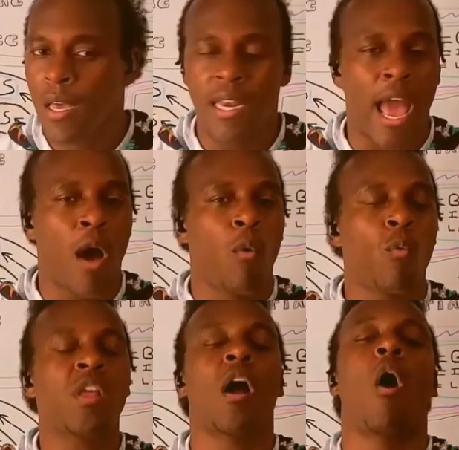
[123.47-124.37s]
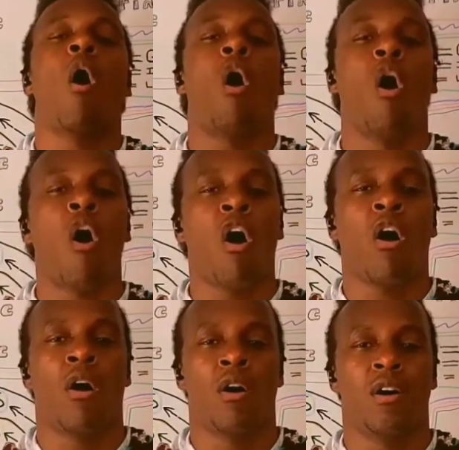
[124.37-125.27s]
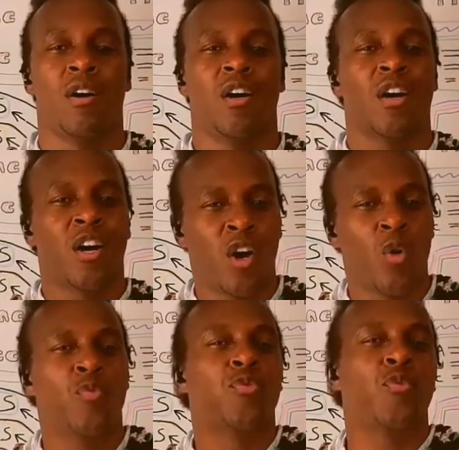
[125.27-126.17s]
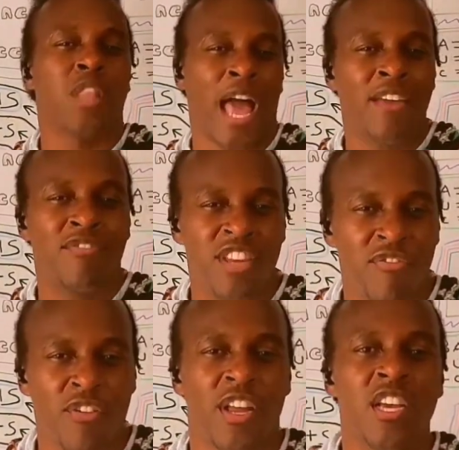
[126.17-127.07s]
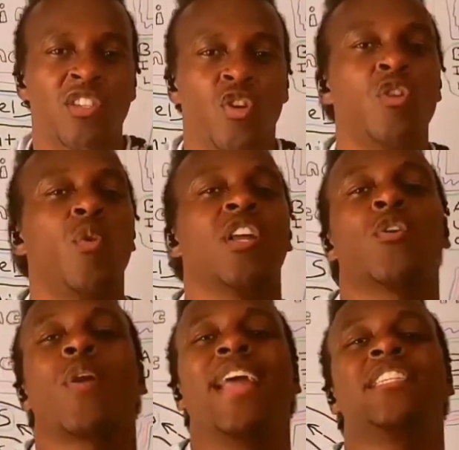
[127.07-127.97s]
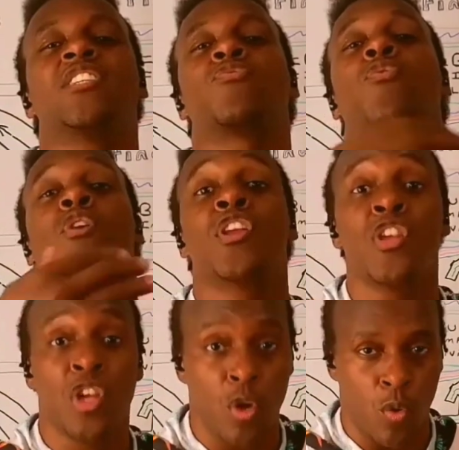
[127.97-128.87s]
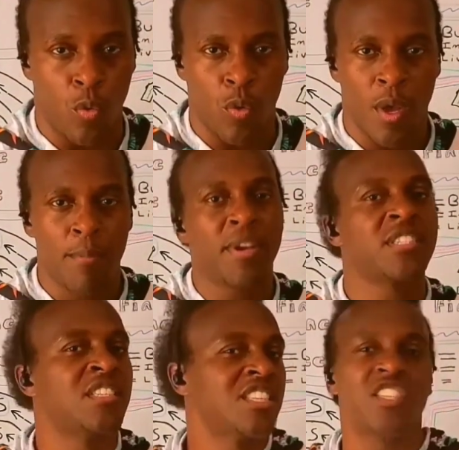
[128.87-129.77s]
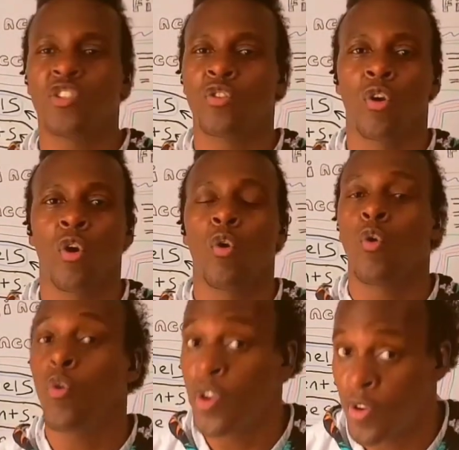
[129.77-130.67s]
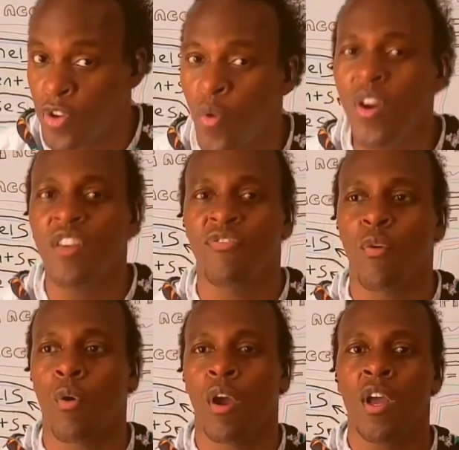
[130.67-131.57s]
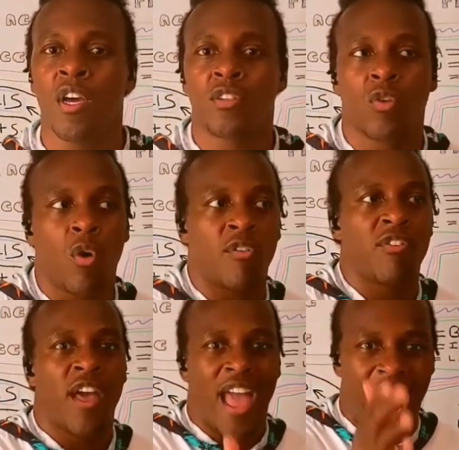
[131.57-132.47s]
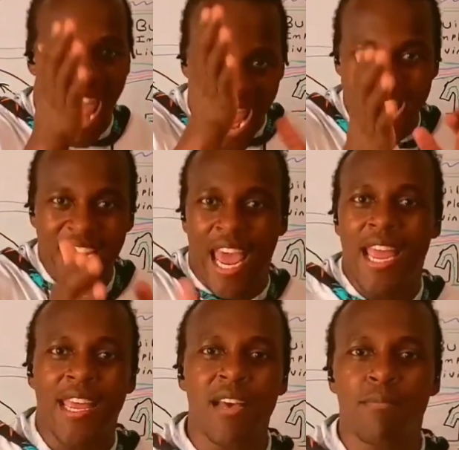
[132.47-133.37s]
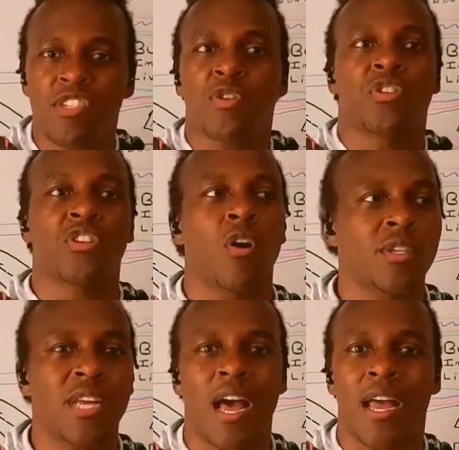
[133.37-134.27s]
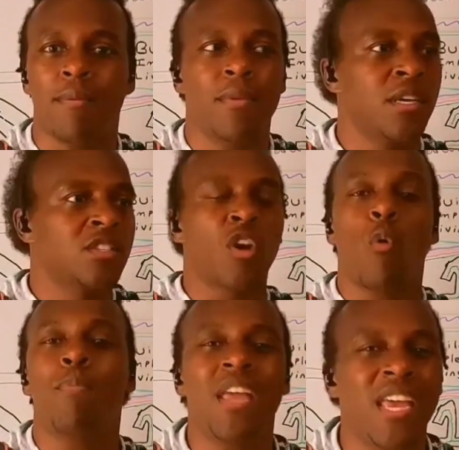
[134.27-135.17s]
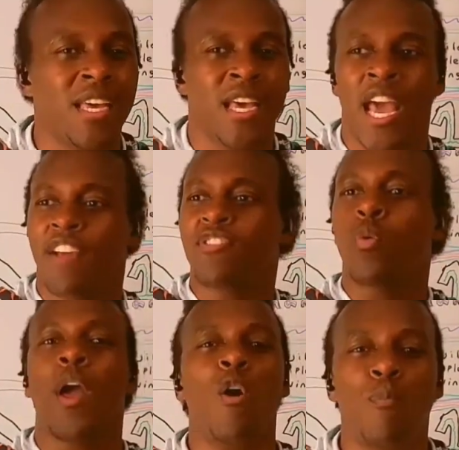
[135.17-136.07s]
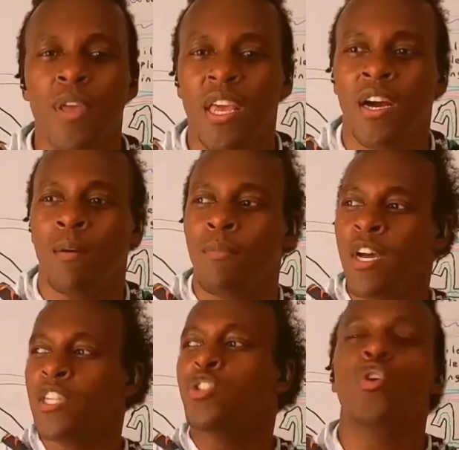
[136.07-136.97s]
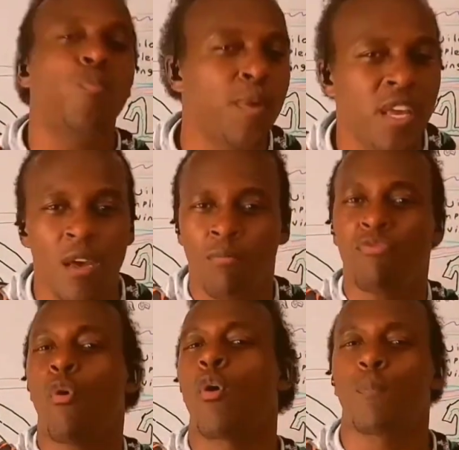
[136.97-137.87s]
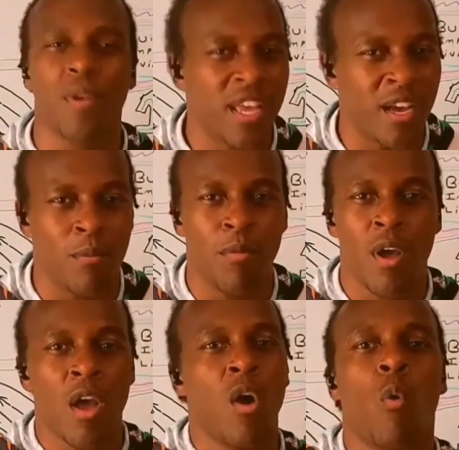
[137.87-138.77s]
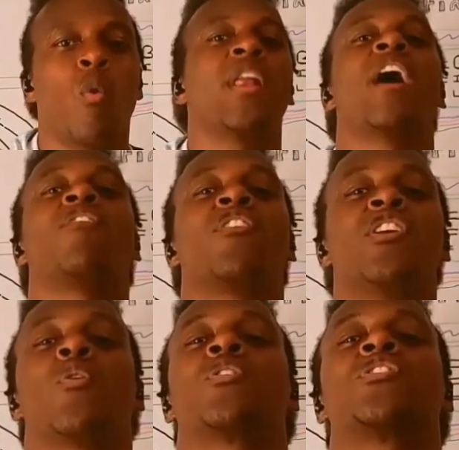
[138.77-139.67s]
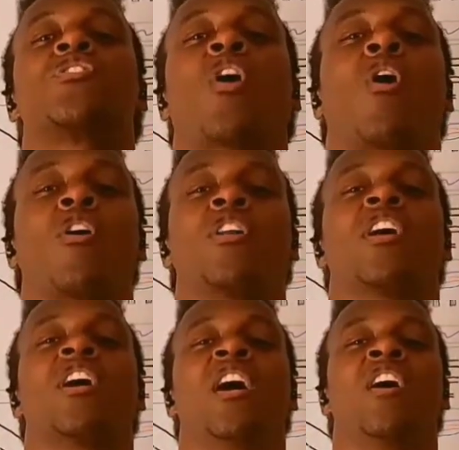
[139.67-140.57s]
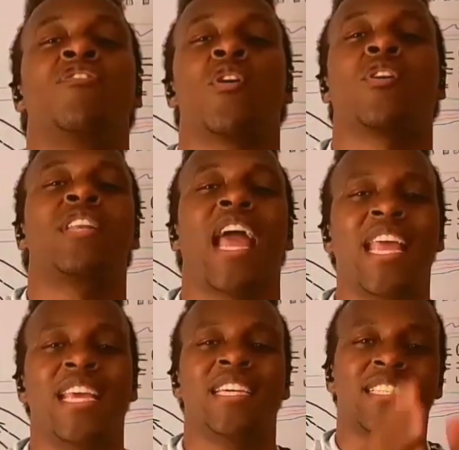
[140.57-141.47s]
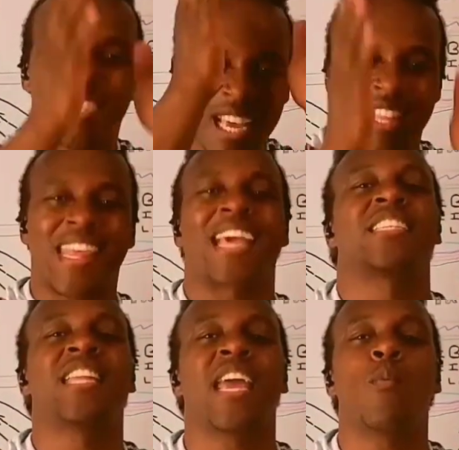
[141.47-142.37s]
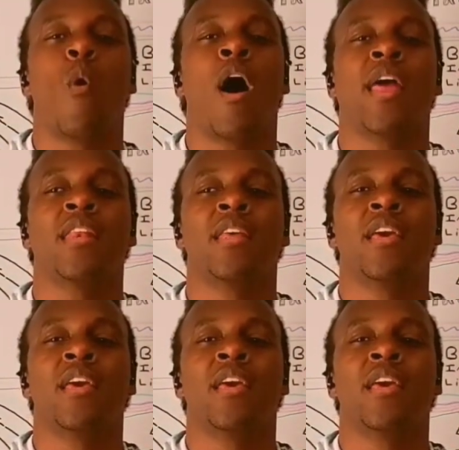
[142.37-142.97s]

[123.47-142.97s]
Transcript: Now, we all go through life different. So you want to create this for you because this is who you're doing it for. So if 8 a.m. is your start time, so be it. If 12 p.m., 2 p.m., 4 p.m., whenever your start of your day is, that's day one.